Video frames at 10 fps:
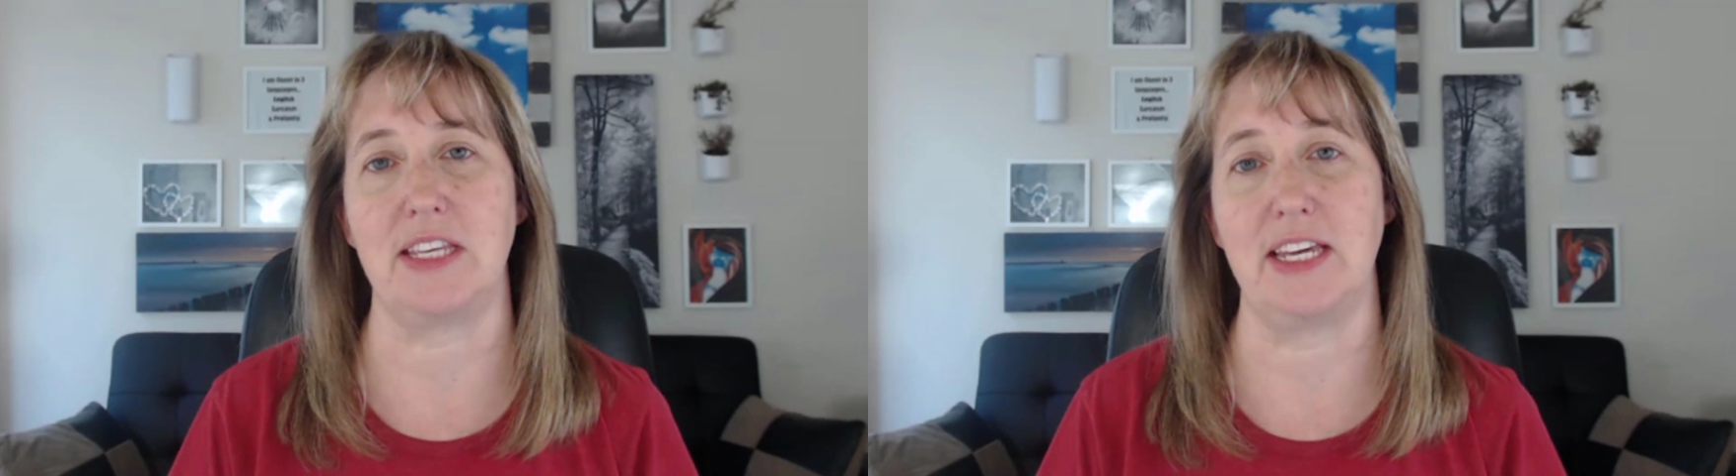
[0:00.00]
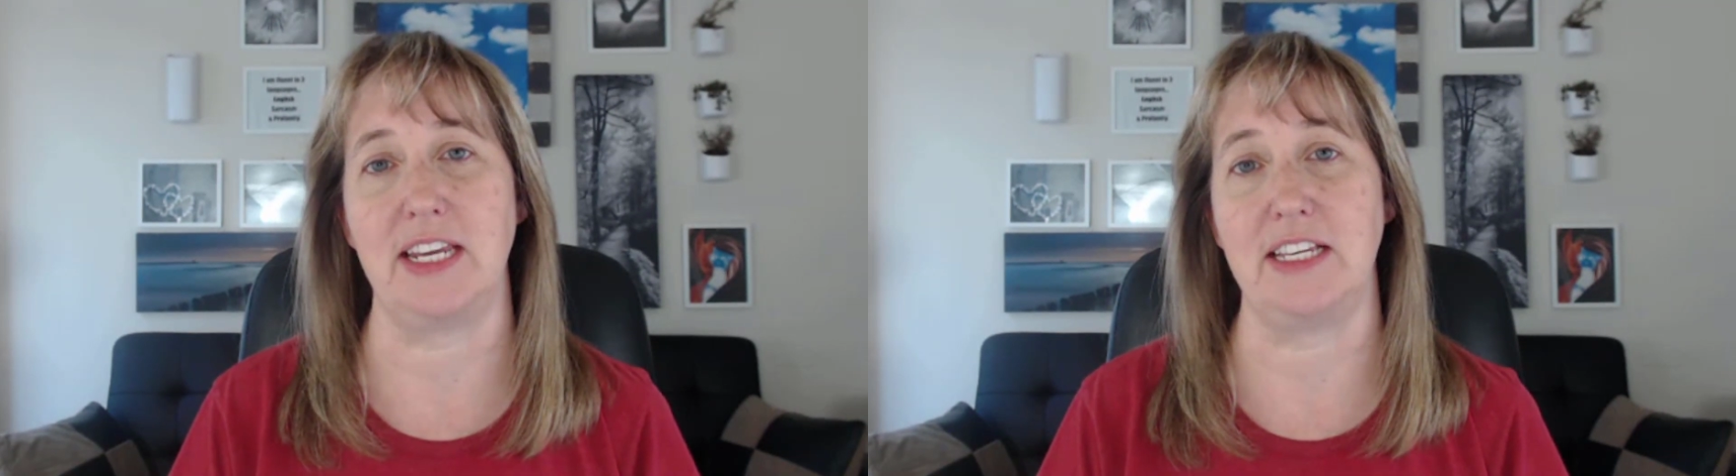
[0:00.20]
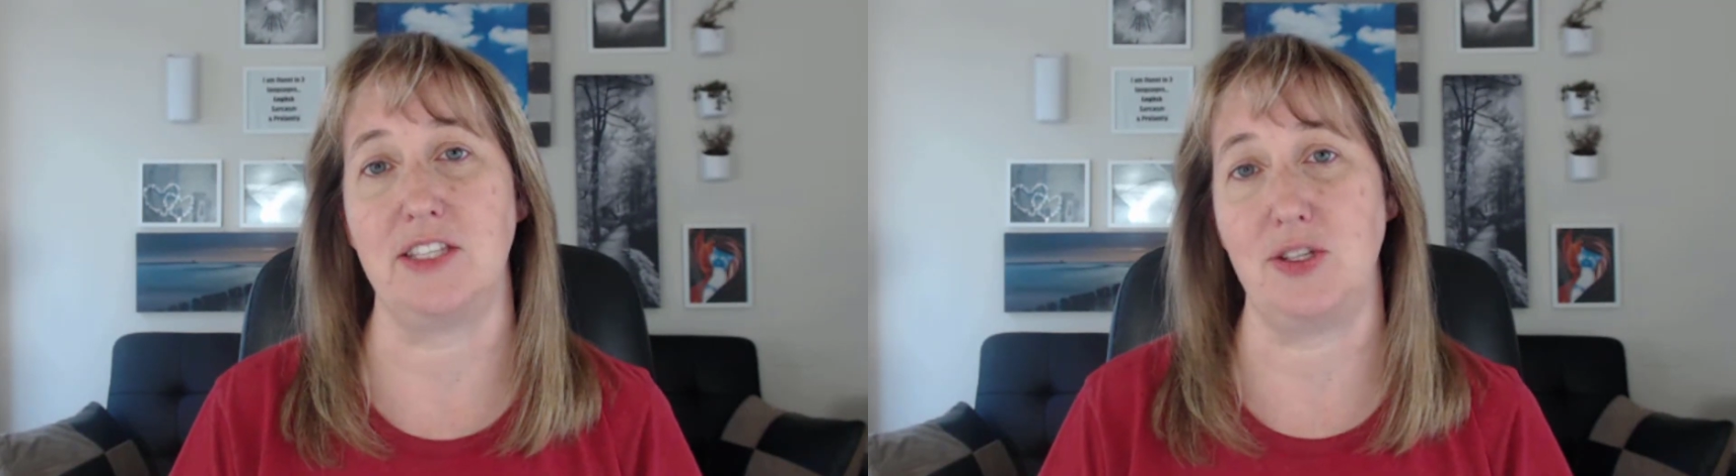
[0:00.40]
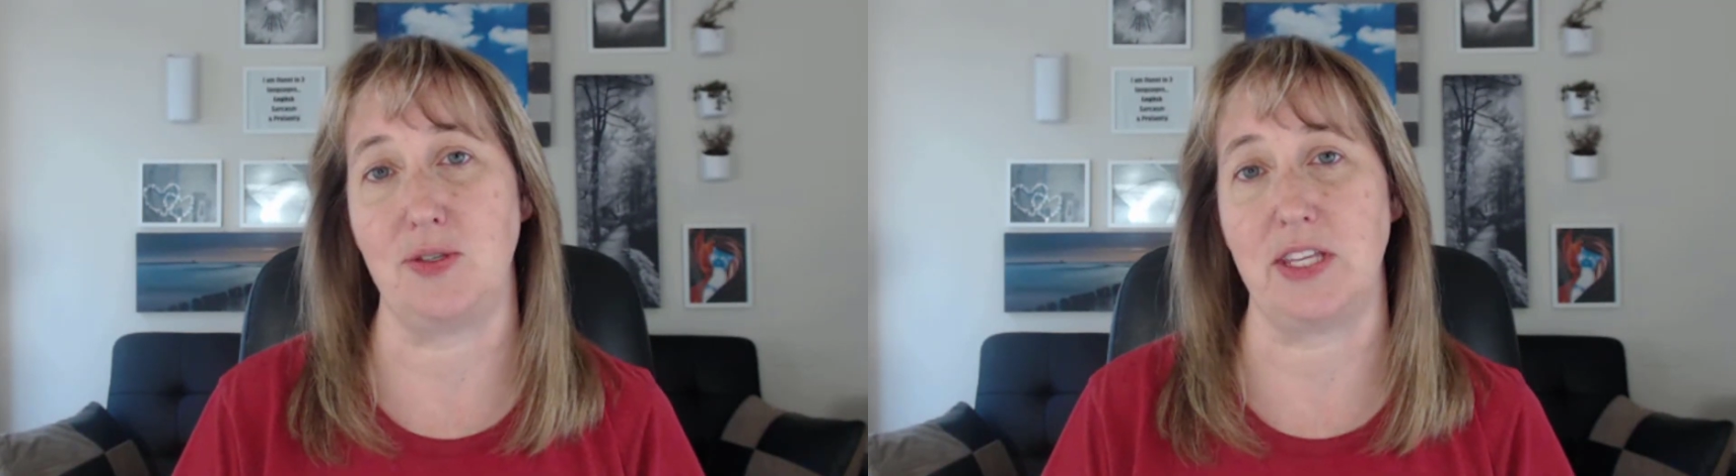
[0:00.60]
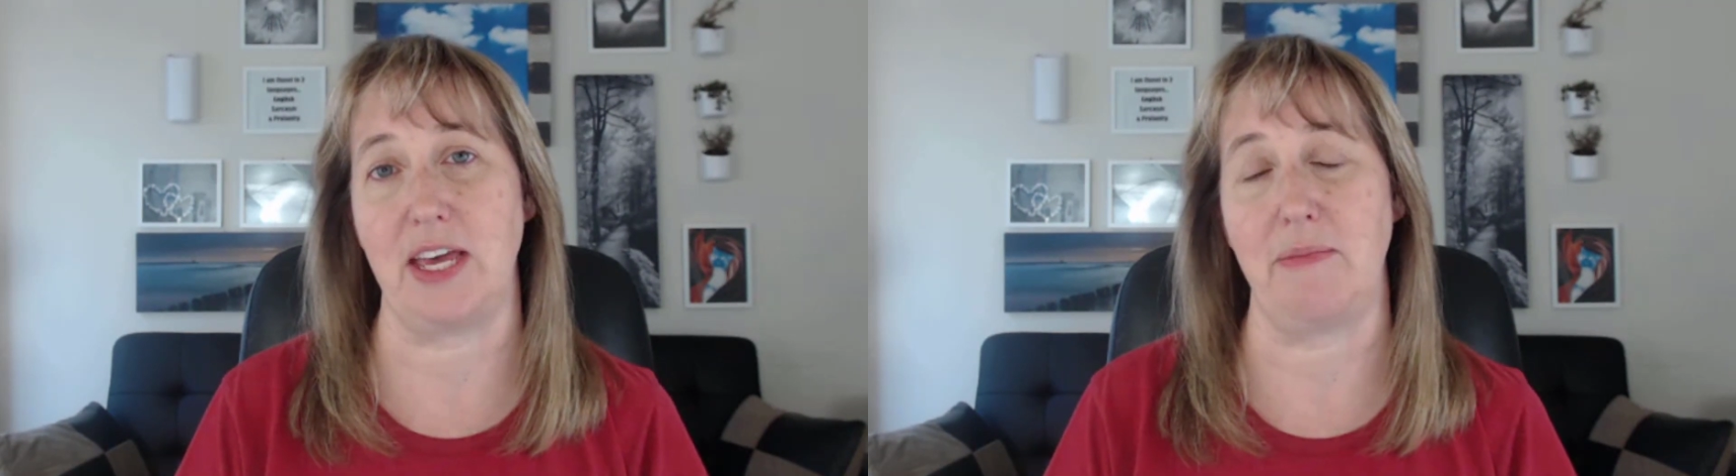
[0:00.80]
that is due
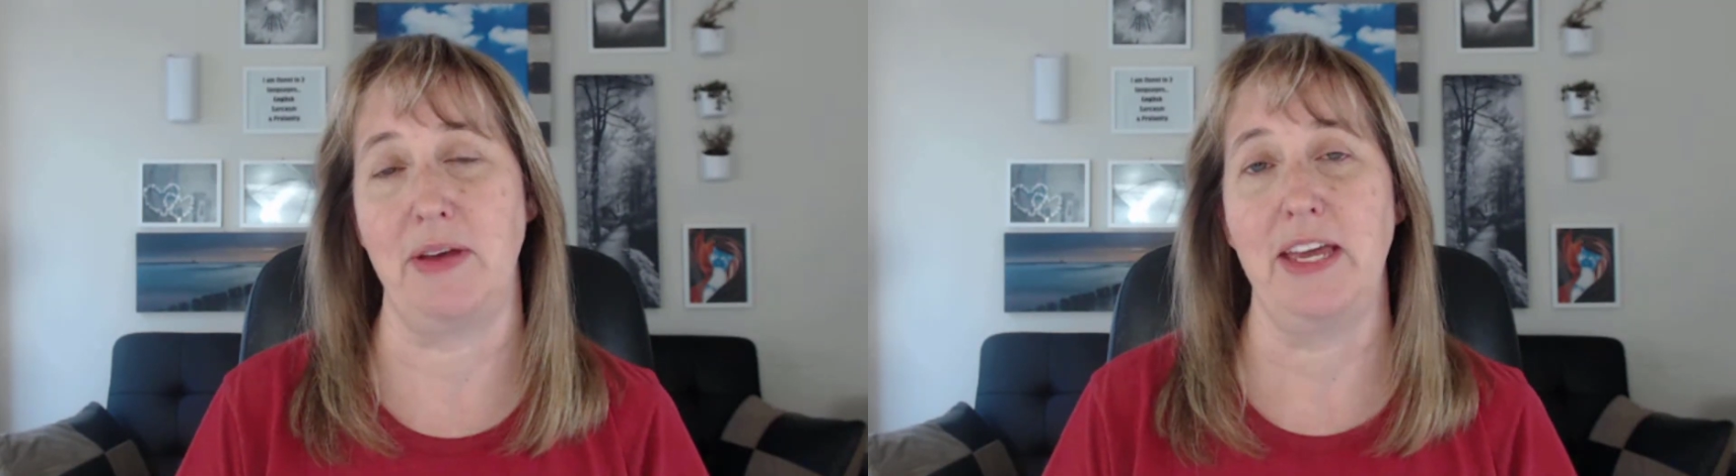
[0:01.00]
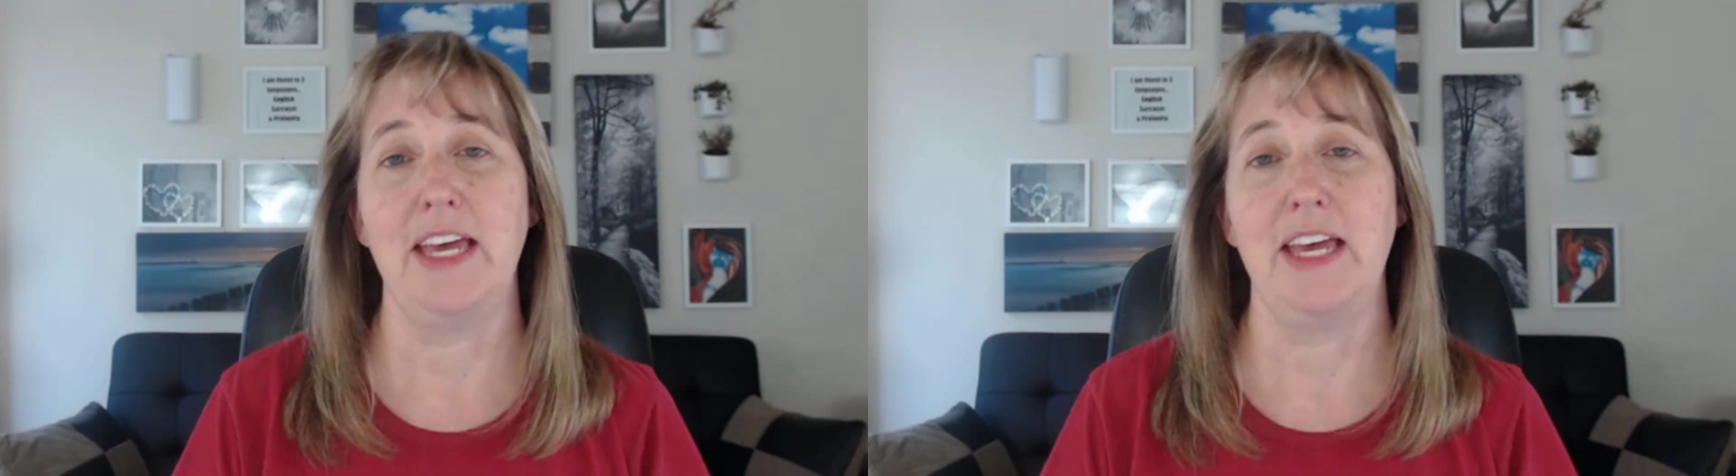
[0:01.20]
to them.